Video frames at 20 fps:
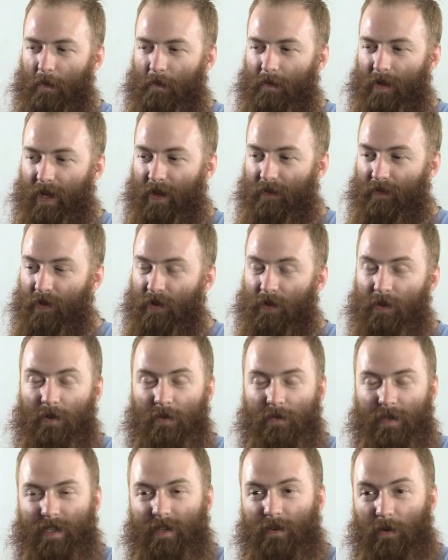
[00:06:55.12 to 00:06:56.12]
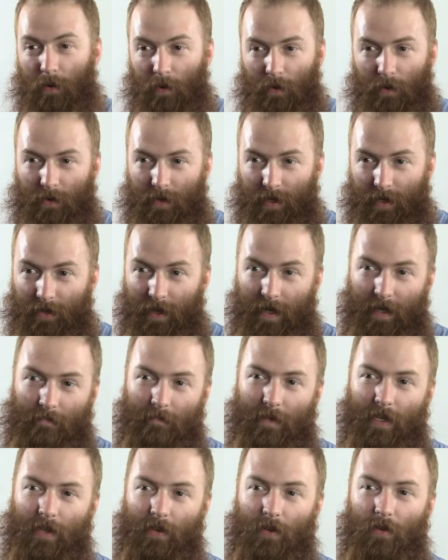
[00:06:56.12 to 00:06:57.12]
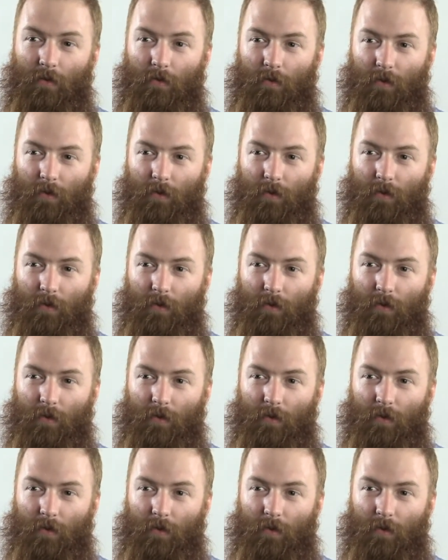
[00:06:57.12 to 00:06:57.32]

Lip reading: If you're new to it, or you're like me,